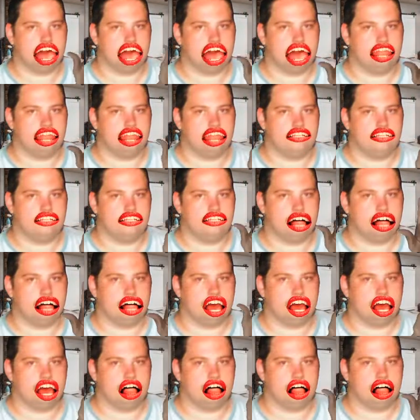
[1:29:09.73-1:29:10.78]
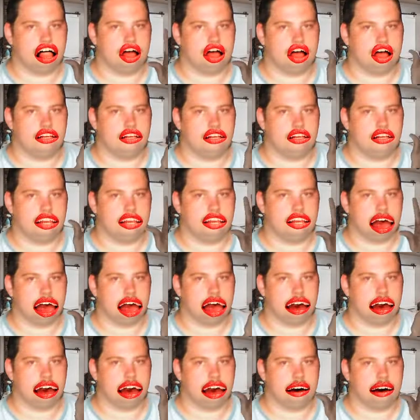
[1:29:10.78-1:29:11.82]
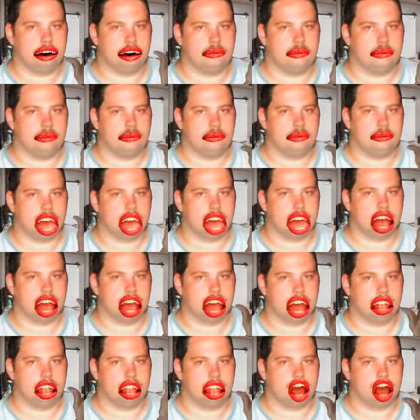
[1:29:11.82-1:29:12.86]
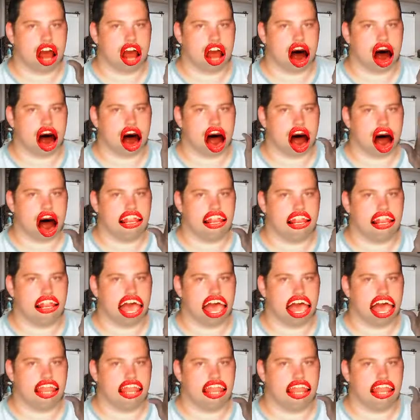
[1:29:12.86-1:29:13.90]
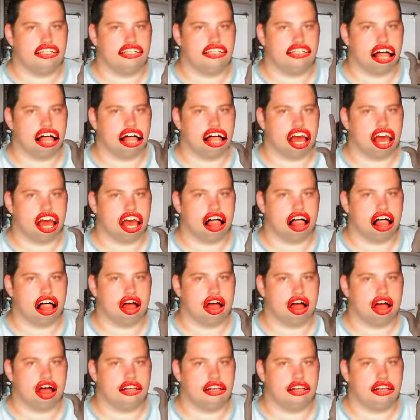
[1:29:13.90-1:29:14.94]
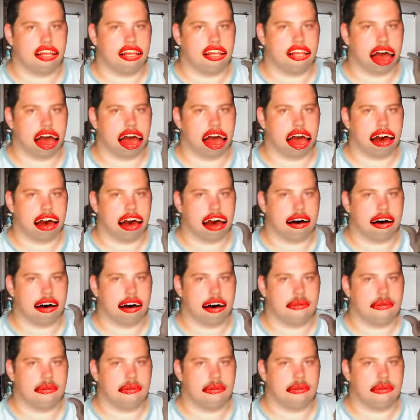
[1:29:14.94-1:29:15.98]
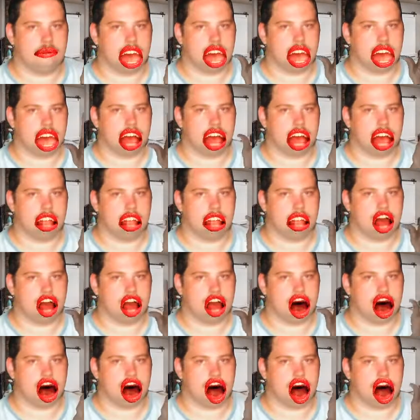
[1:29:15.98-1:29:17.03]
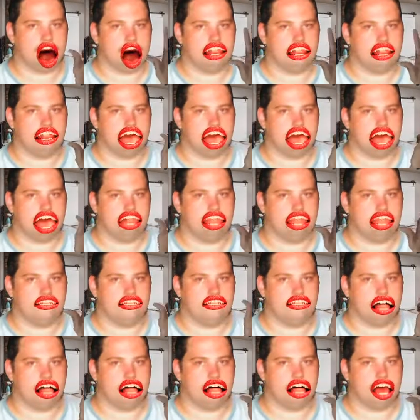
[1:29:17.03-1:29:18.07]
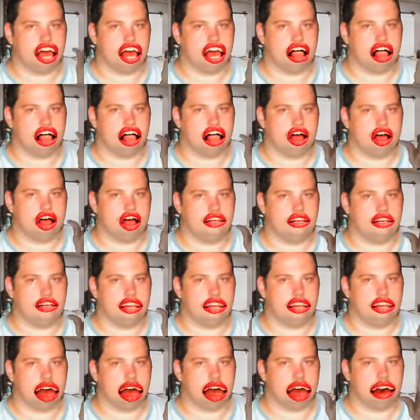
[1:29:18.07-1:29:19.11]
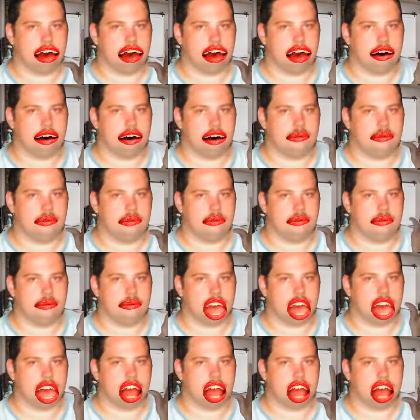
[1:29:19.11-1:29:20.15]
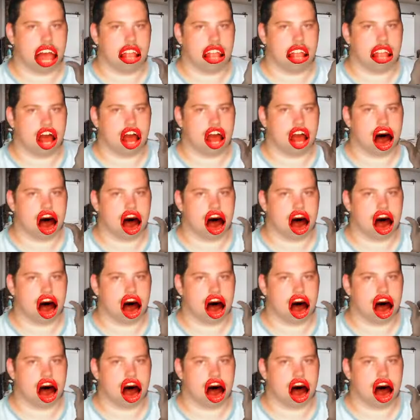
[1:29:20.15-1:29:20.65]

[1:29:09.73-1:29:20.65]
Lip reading: Reverend Horton, dude, so good. He's pretty fucking sick. Because like I said, I don't think I've said this on the internet anywhere, so nobody in chat would know.